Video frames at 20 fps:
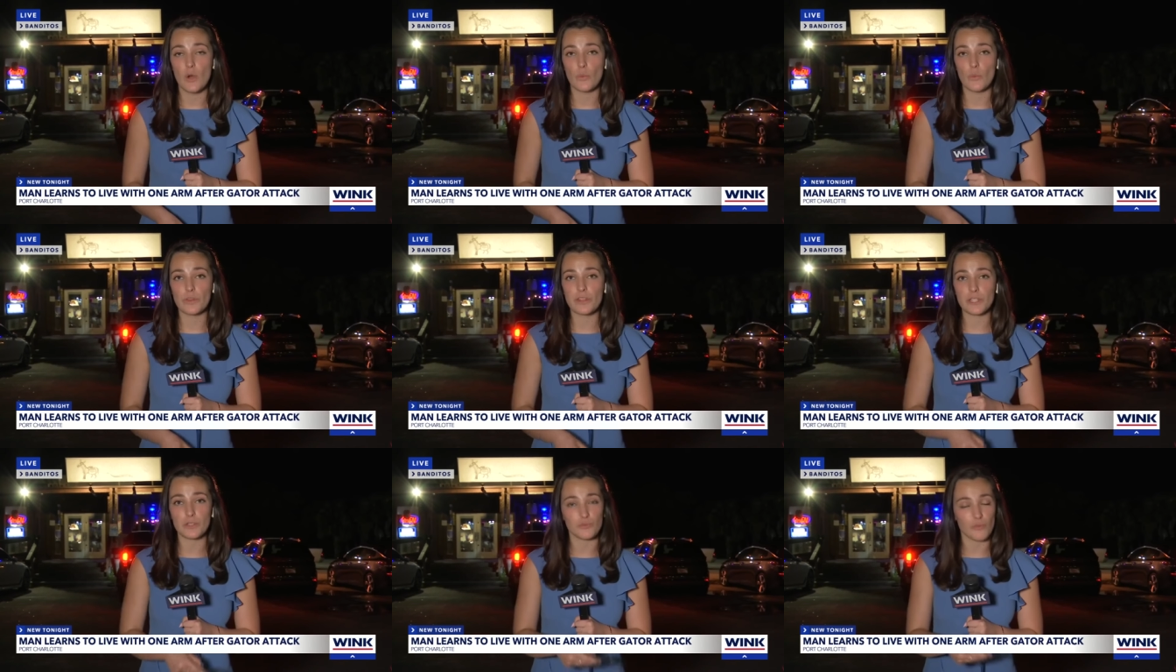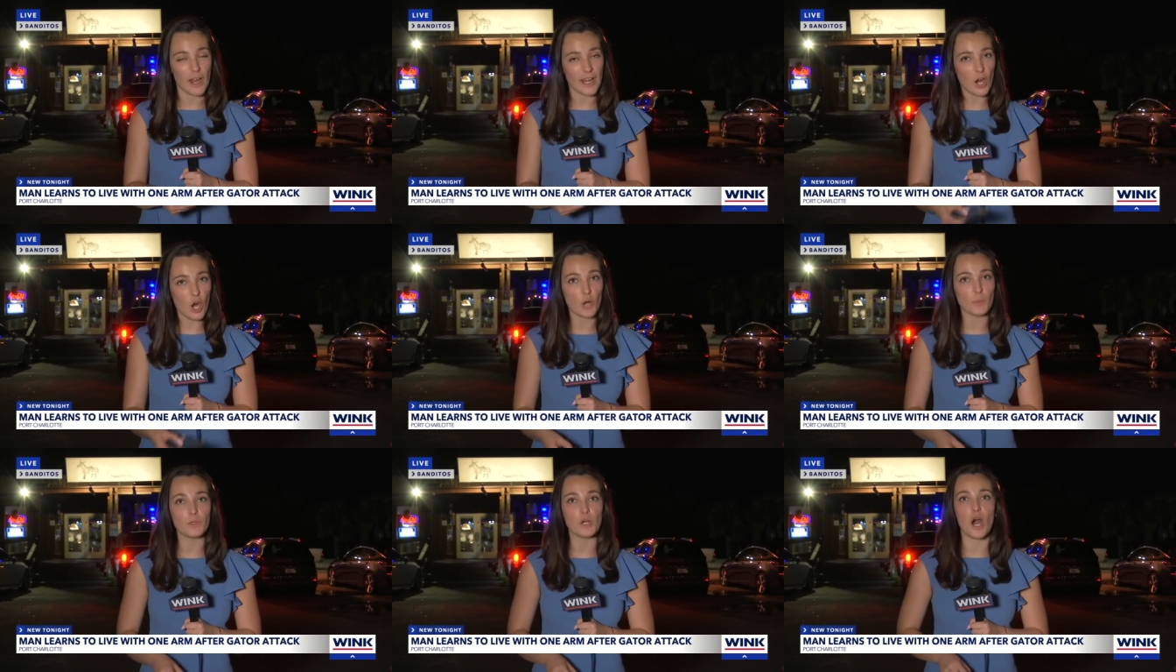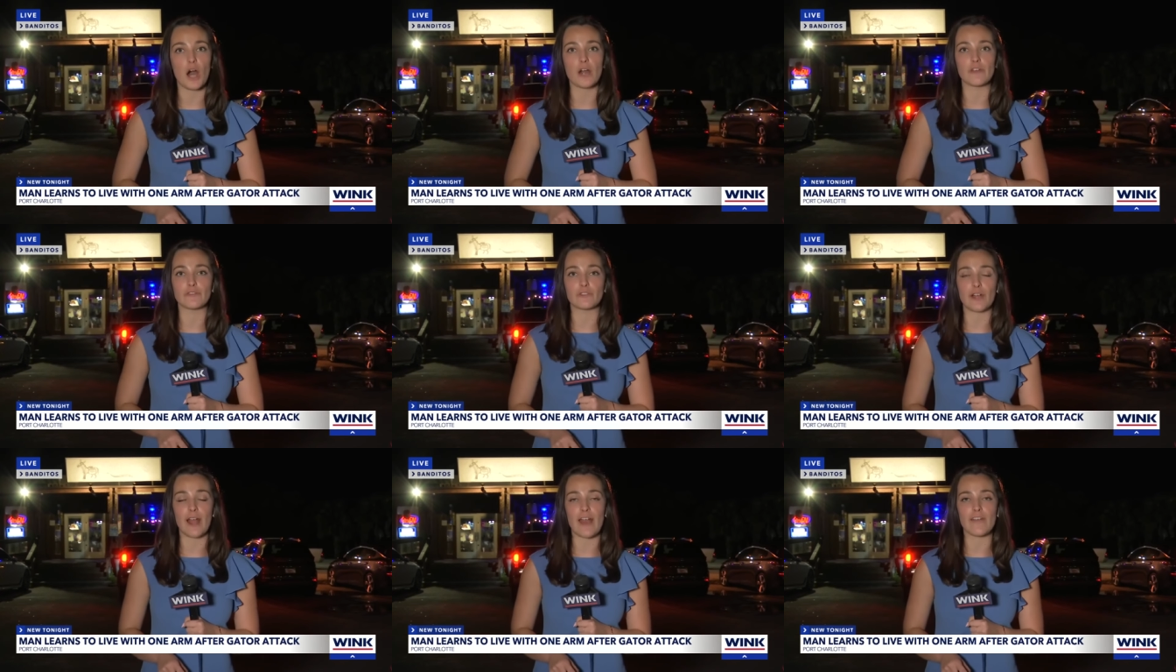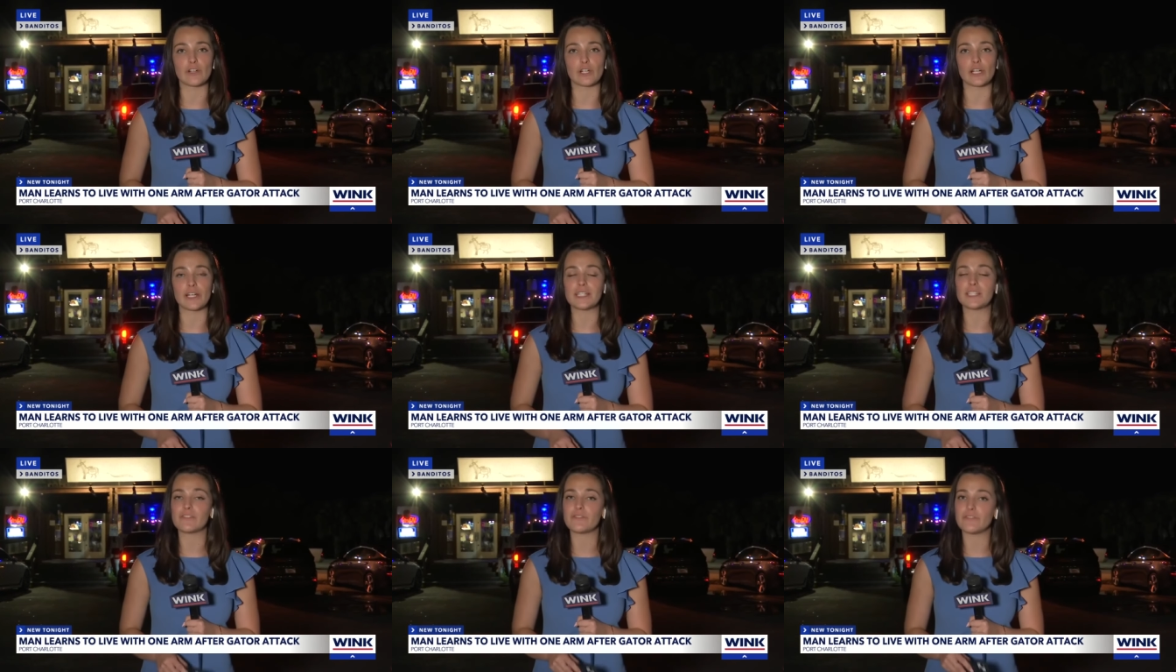With his right arm gone
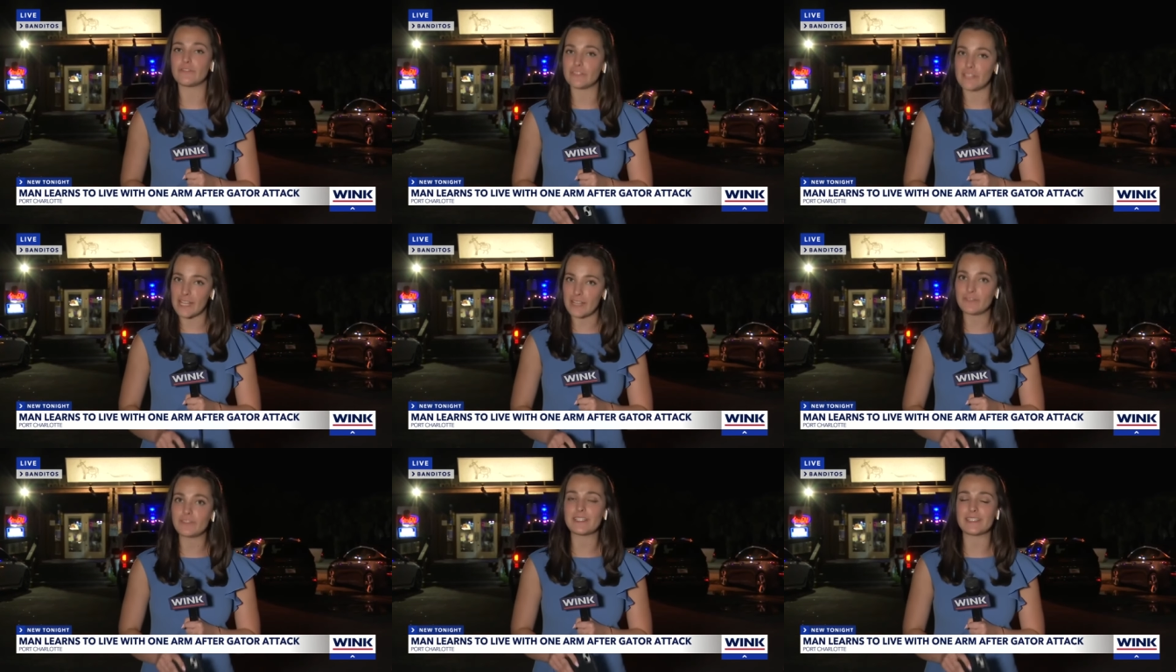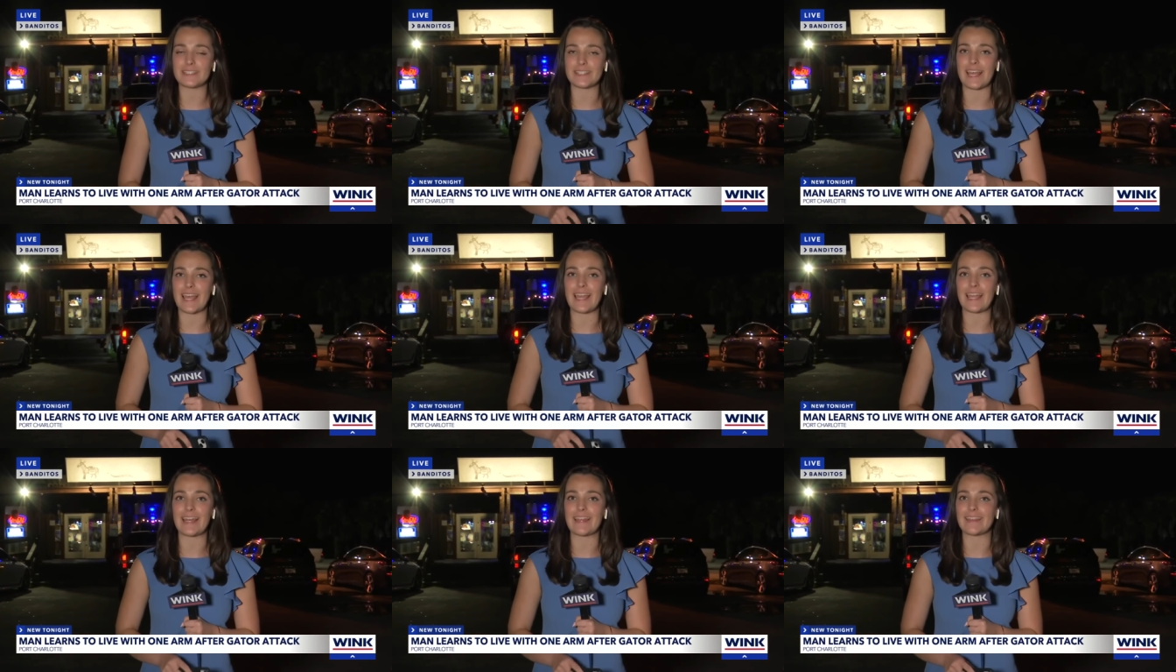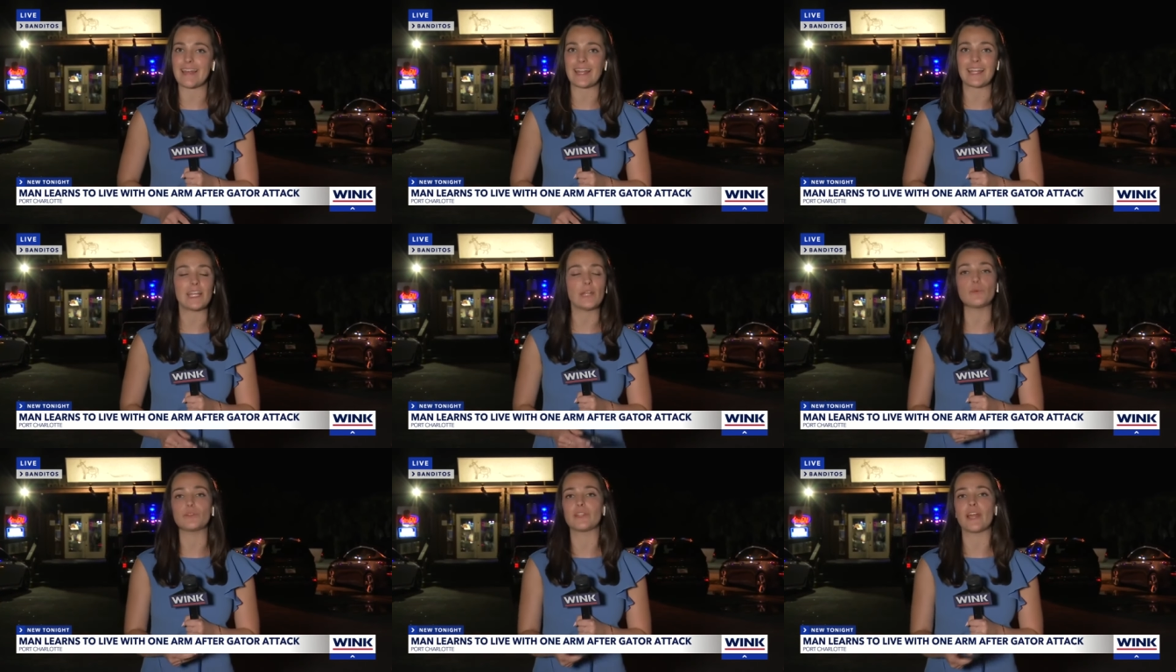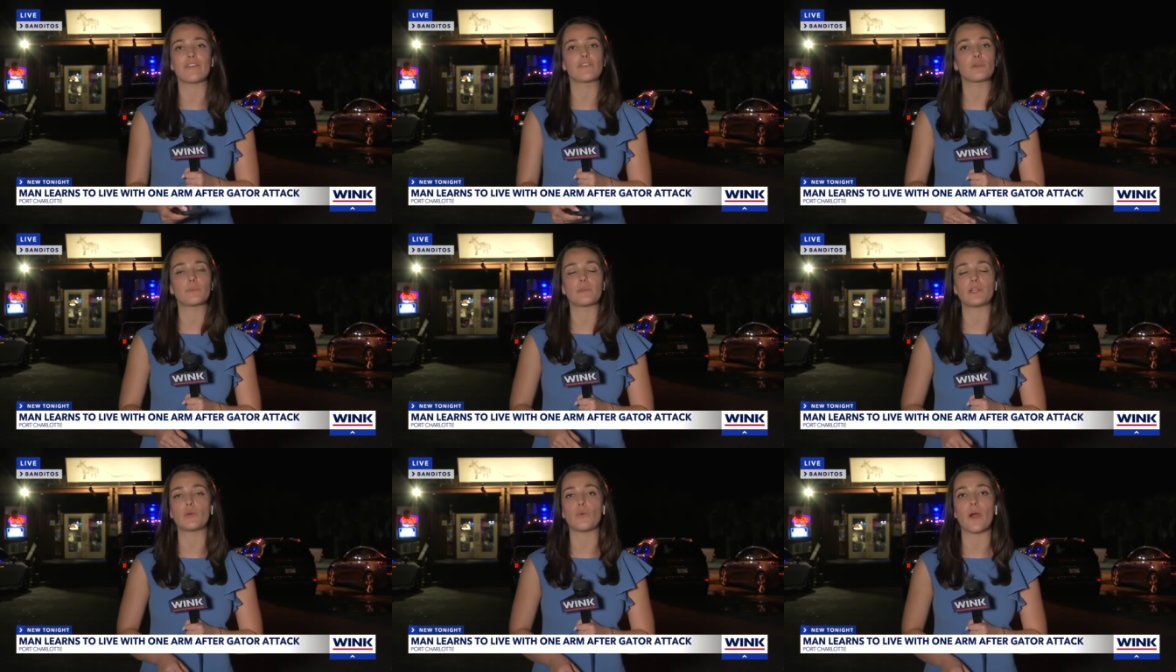forever, it's safe to say that he will
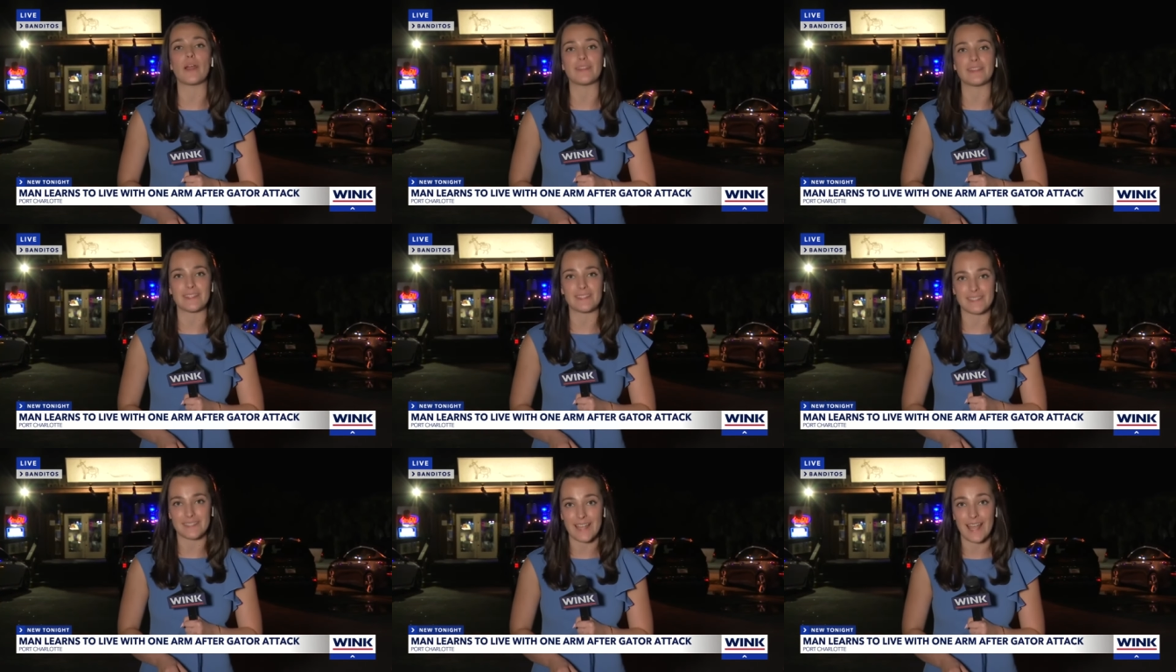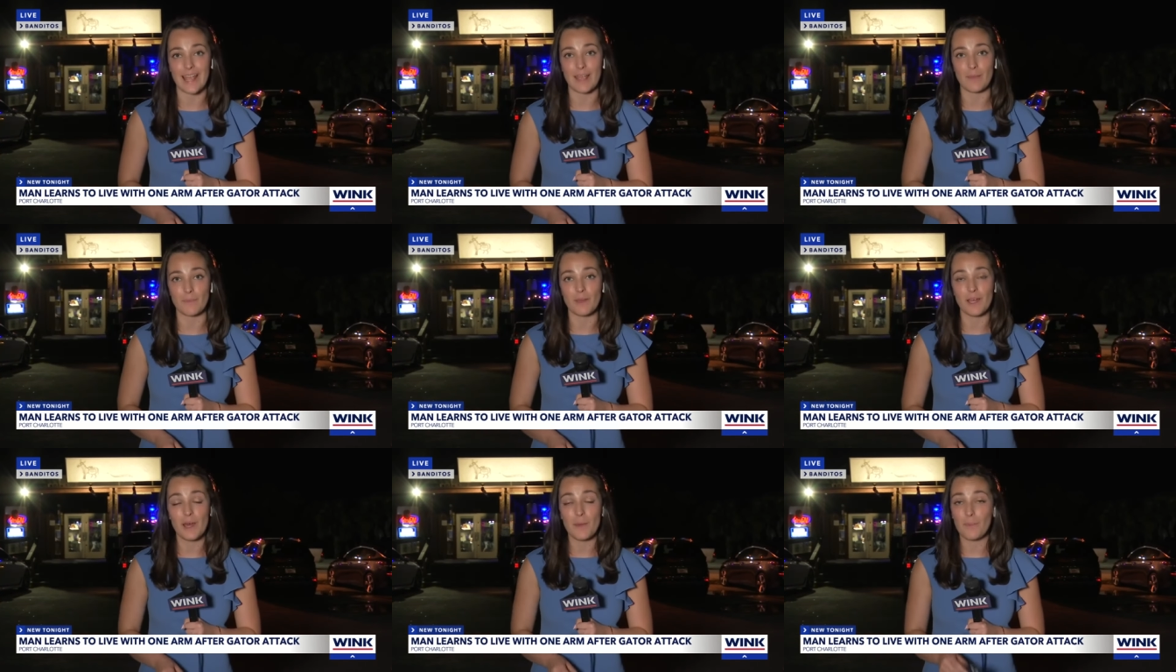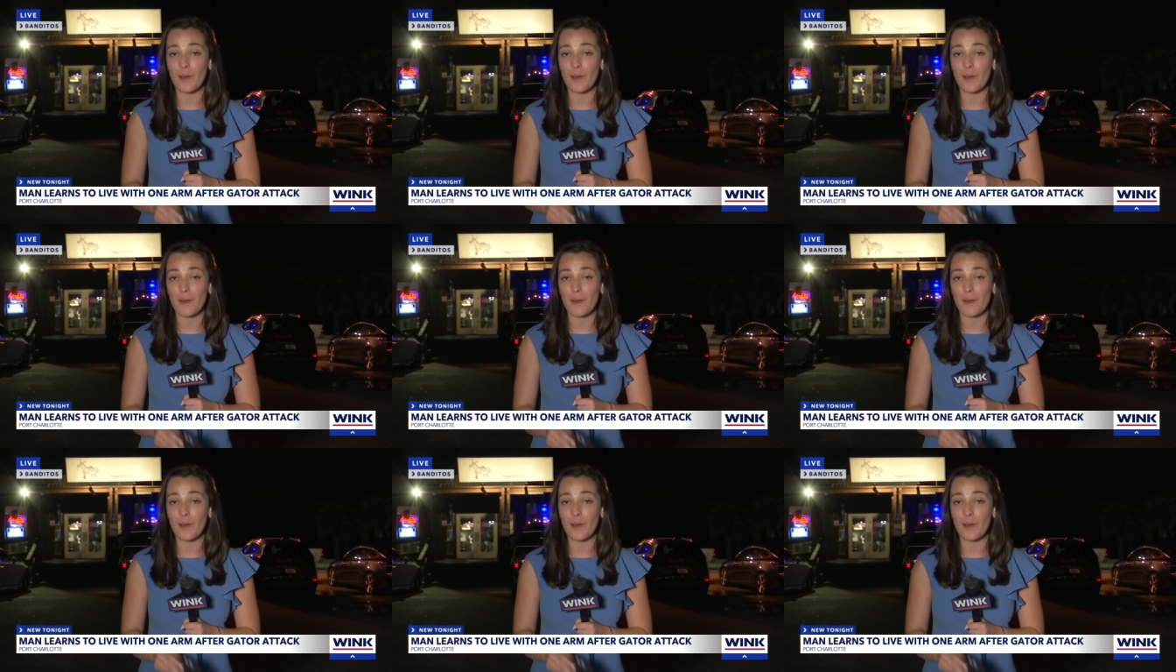never be quite the same.